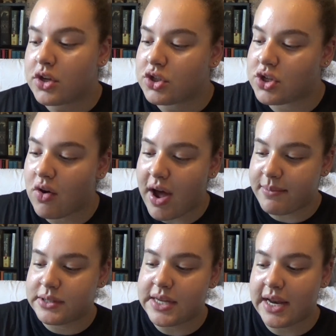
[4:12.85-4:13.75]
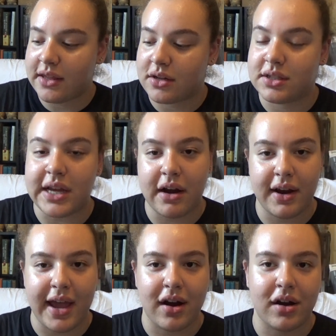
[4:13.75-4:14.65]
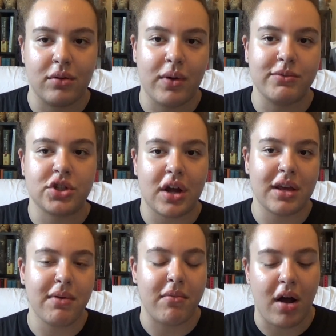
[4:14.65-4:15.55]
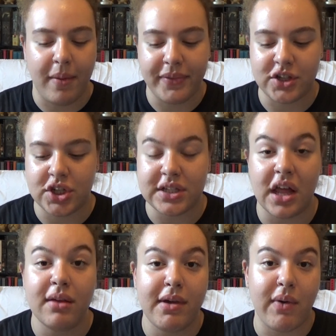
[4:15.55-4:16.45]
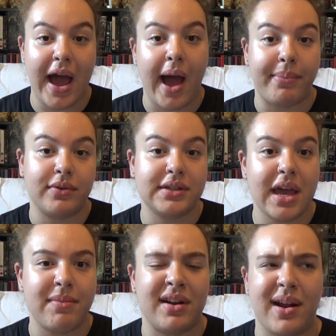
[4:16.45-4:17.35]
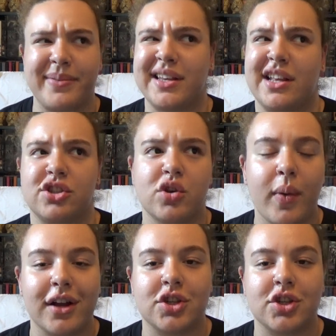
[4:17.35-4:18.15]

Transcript: So I'm standing there staring at her and I'm just talking to my mom and she's telling me what happened with Simon and I was like, that's so weird.